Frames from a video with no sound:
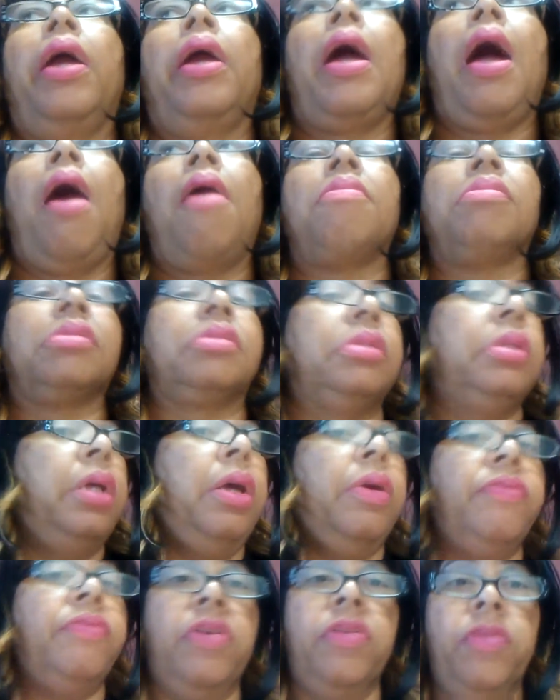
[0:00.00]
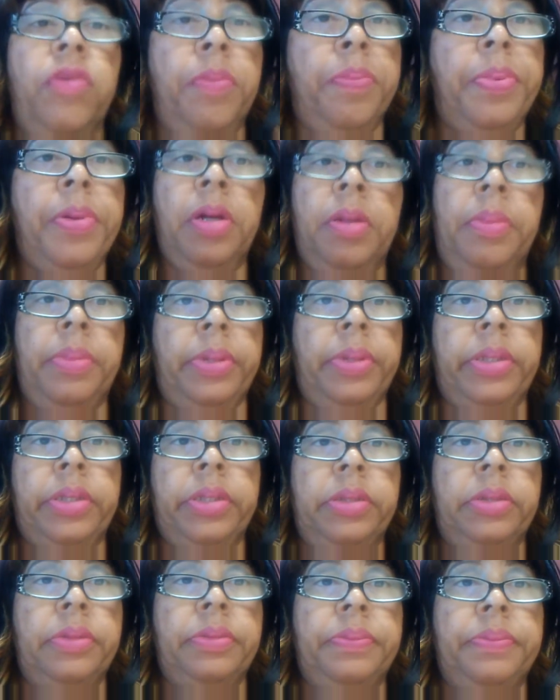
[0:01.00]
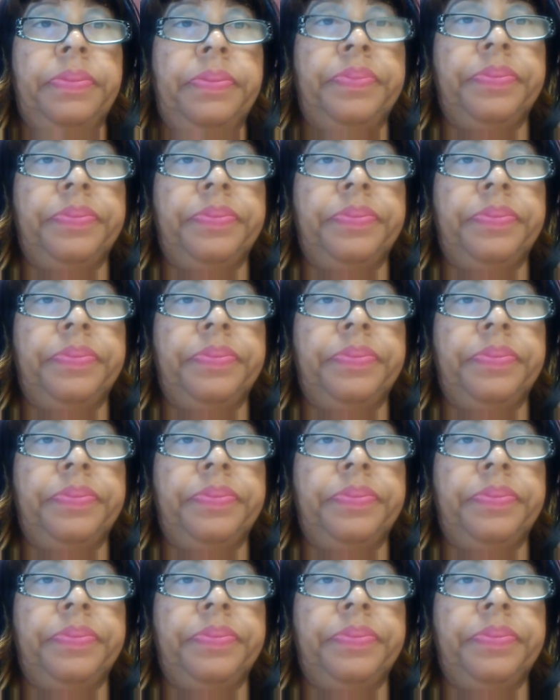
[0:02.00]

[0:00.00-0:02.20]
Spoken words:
I was never a Republican.